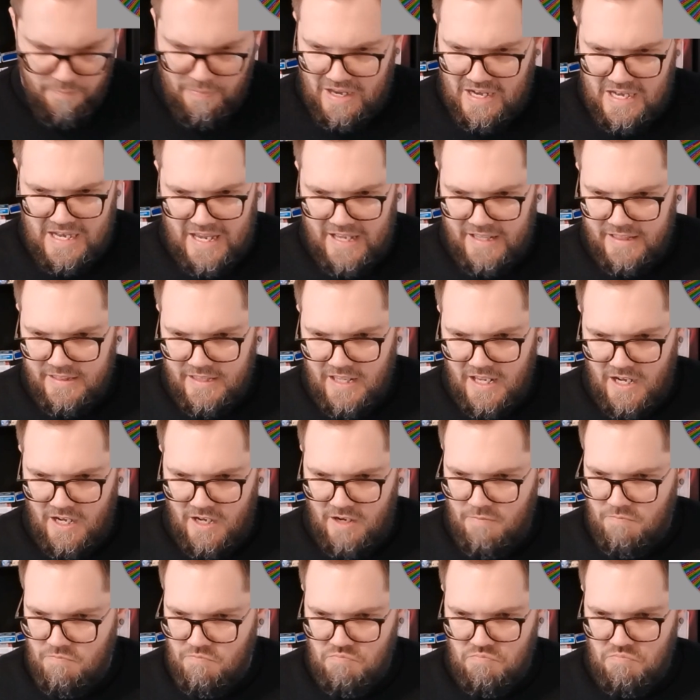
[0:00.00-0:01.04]

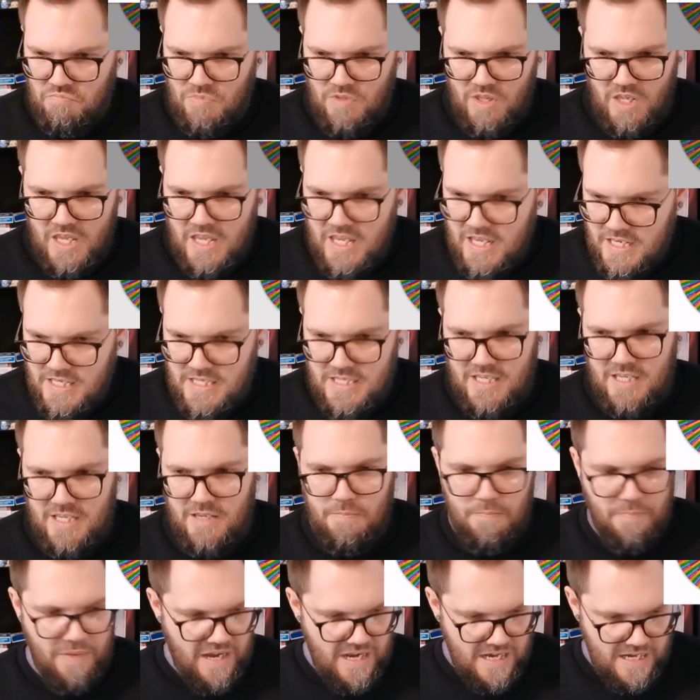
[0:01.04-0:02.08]
10. Easy.
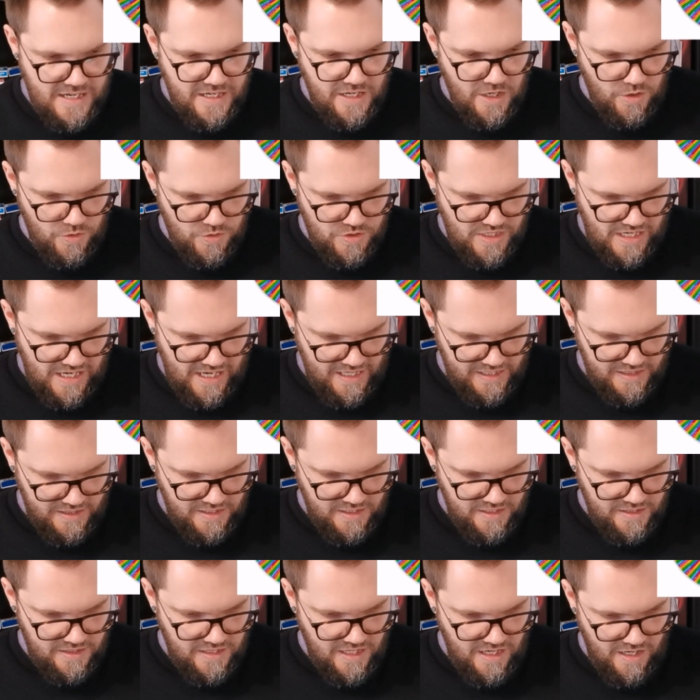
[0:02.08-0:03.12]
Bayley goes at
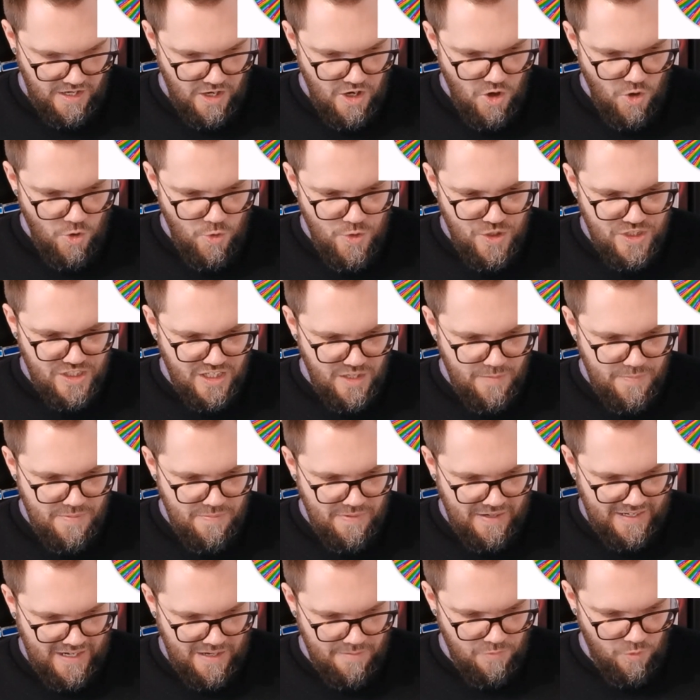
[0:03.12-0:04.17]
10. Who's going to be
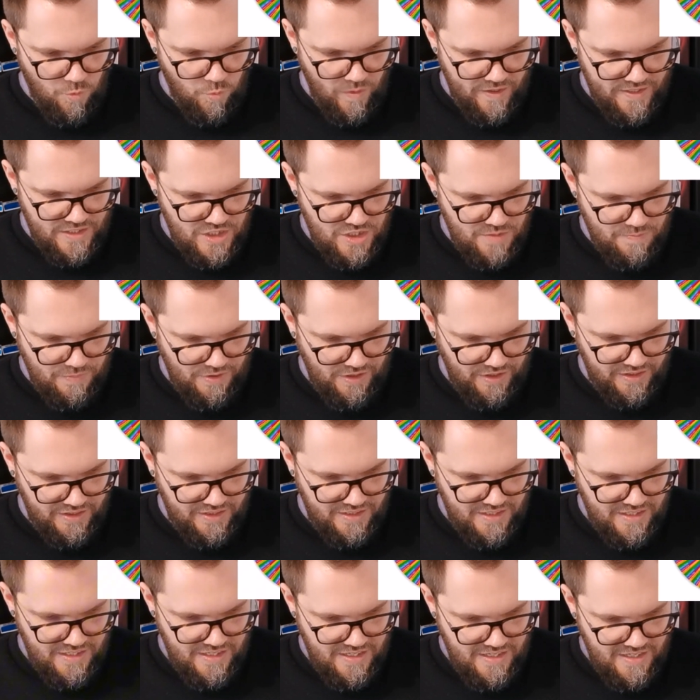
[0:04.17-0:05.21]
my number one
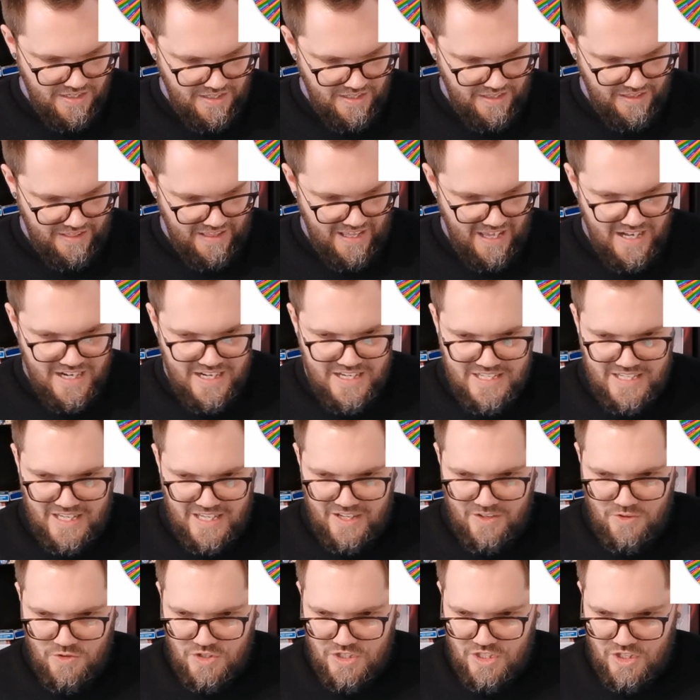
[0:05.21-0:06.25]
spot? That is an
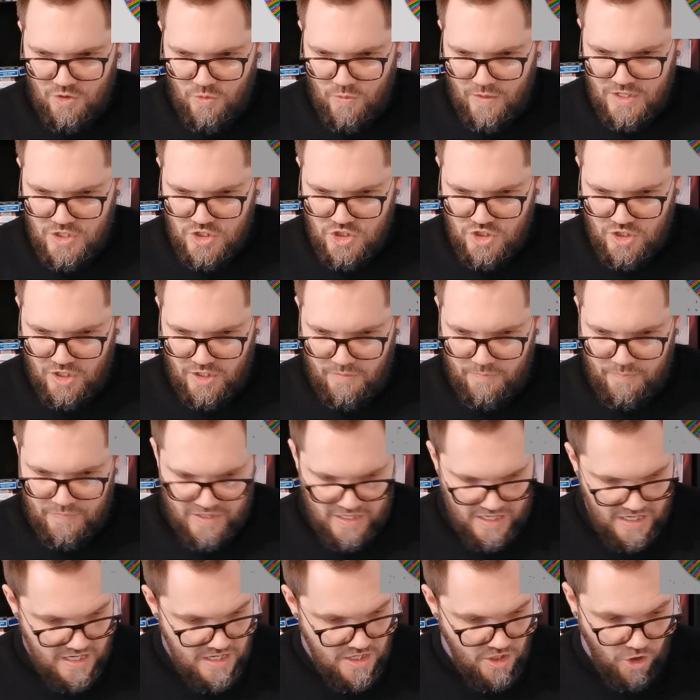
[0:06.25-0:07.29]
interesting question.
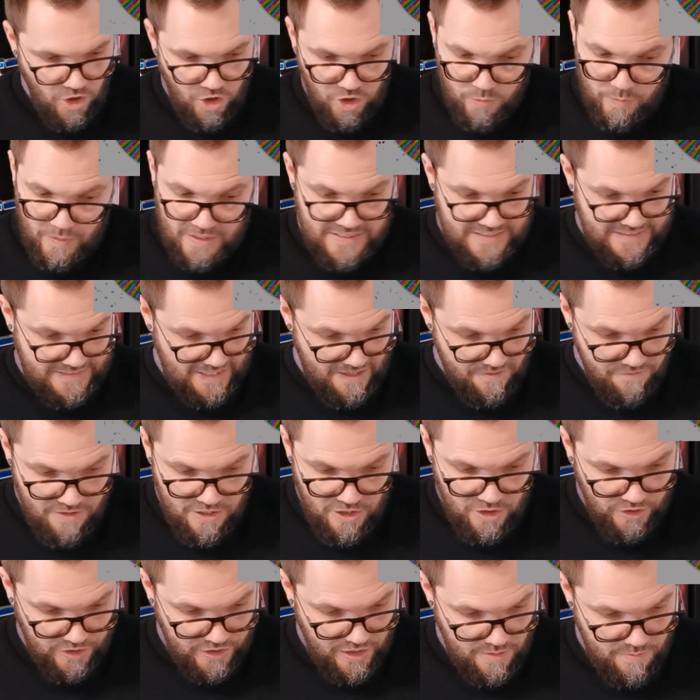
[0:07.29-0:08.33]
Indi Hartwell is
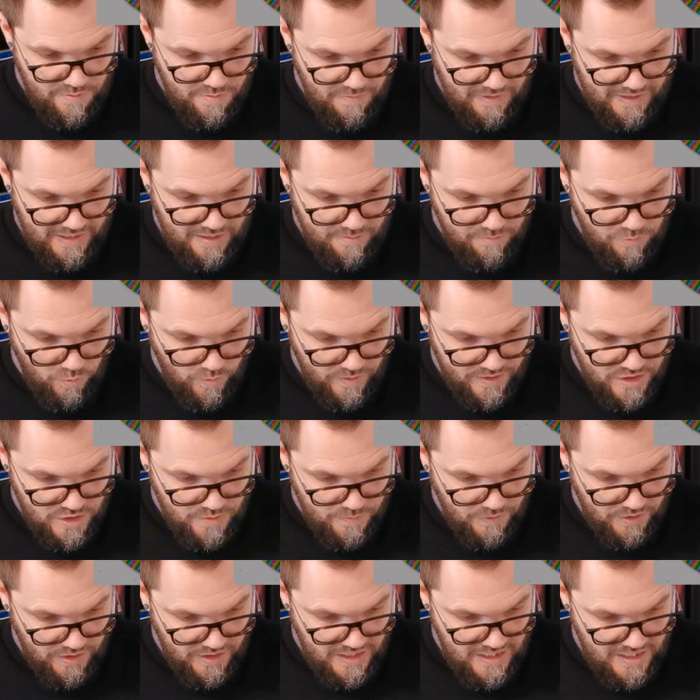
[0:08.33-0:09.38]
definitely not going to be my number one
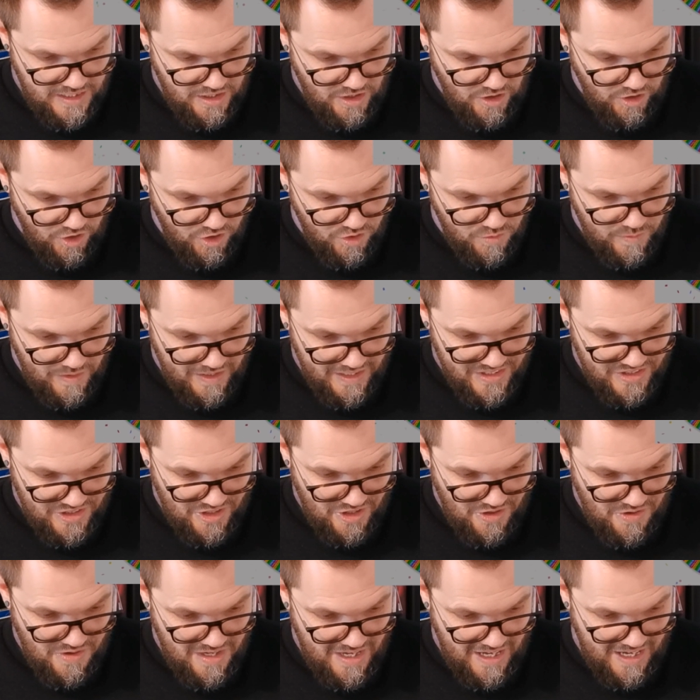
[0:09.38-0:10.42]
spot. Indi Hartwell is
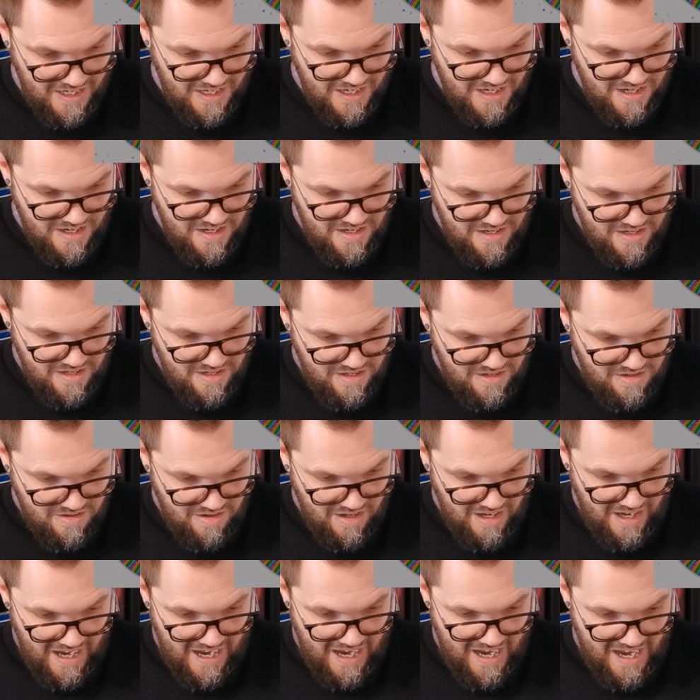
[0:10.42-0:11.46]
going at
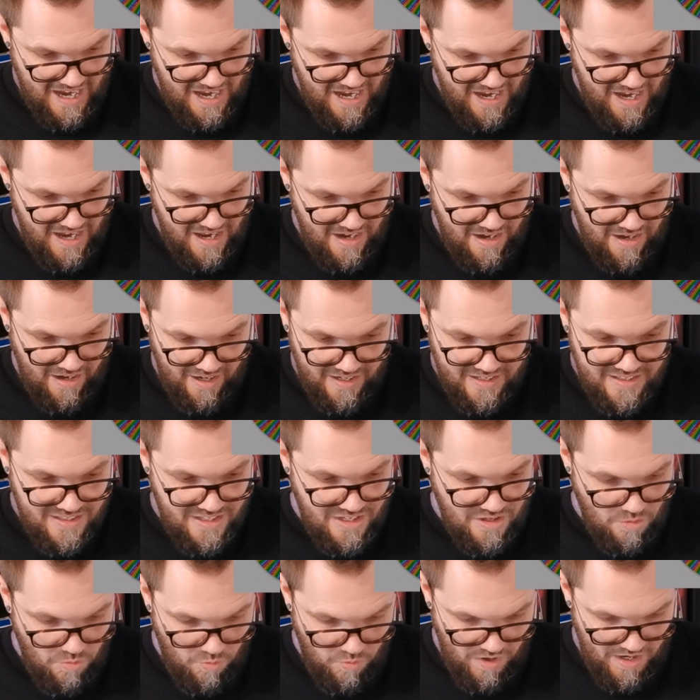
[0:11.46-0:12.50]

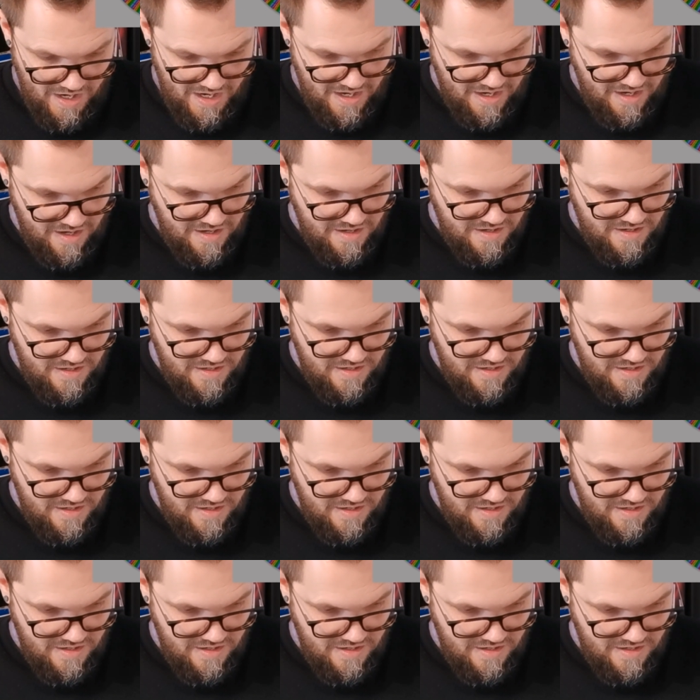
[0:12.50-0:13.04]
91.